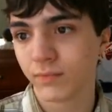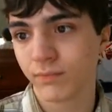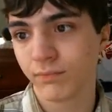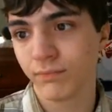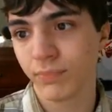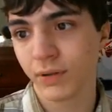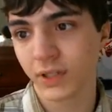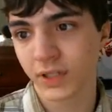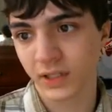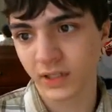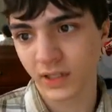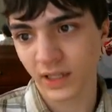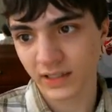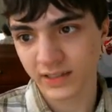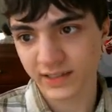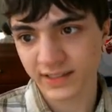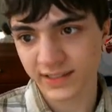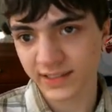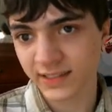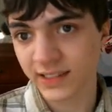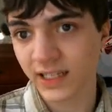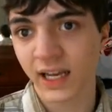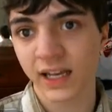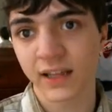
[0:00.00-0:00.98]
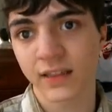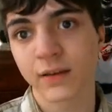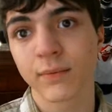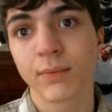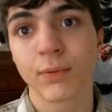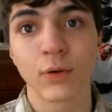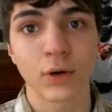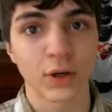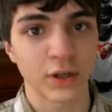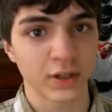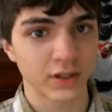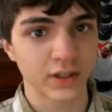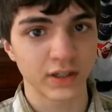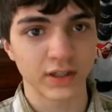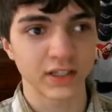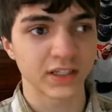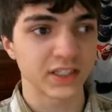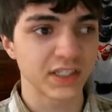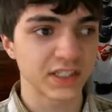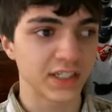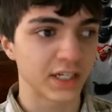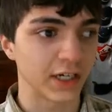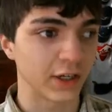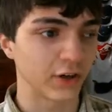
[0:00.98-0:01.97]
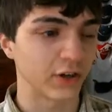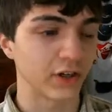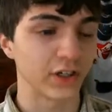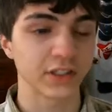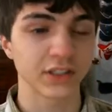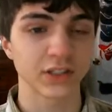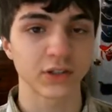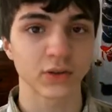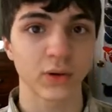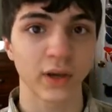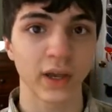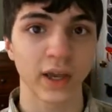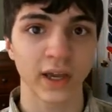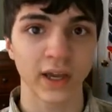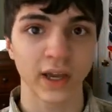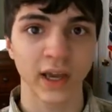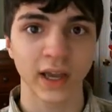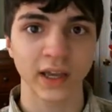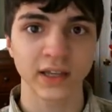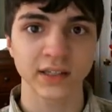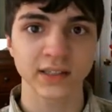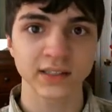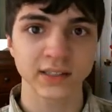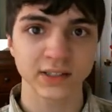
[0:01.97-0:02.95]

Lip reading: but that's not the point to this series, okay guys?